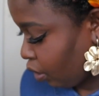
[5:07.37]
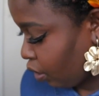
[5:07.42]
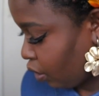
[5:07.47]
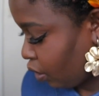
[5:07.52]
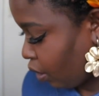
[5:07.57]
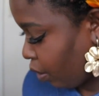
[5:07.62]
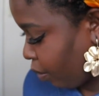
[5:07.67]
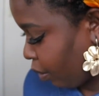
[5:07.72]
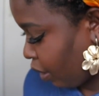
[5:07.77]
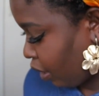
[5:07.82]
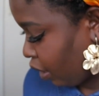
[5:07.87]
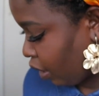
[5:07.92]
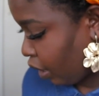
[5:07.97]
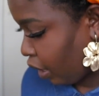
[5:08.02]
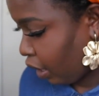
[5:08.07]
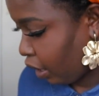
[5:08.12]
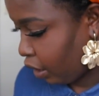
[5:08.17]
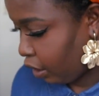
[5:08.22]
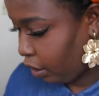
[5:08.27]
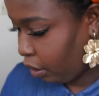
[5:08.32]
So I'm gonna
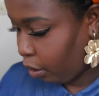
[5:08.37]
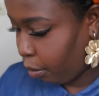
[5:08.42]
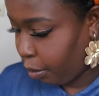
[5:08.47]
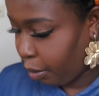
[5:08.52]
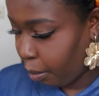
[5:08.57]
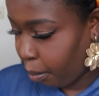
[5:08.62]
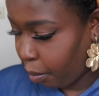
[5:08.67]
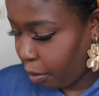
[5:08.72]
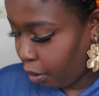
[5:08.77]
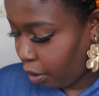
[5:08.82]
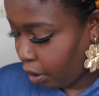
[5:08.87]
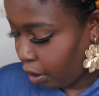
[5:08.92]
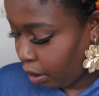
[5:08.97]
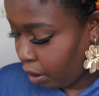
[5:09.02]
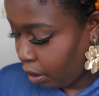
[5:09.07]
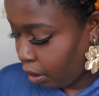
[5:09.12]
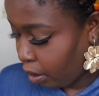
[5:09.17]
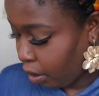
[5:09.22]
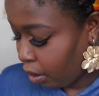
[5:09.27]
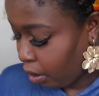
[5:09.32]
get a little bit more
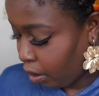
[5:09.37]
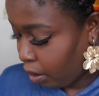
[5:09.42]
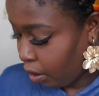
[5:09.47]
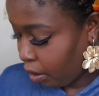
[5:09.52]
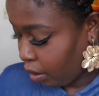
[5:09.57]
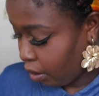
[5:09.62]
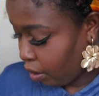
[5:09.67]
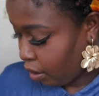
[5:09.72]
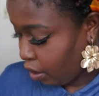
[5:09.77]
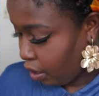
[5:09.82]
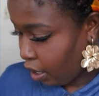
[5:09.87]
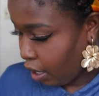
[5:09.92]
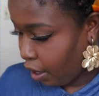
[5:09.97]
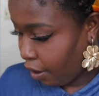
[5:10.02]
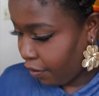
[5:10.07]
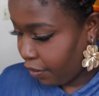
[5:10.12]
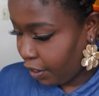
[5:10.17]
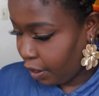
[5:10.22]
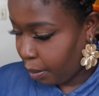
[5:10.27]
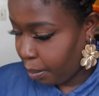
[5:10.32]

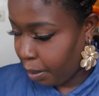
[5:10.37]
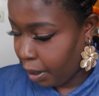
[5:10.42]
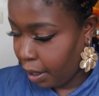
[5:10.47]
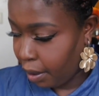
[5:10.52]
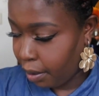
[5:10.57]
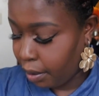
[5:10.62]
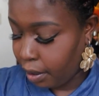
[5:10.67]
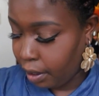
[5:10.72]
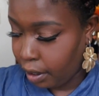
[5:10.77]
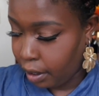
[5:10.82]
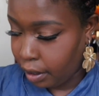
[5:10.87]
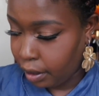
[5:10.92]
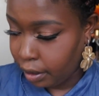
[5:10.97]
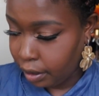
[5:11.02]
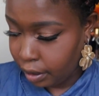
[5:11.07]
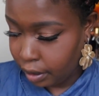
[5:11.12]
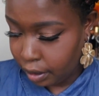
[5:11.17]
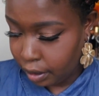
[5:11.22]
of the powder.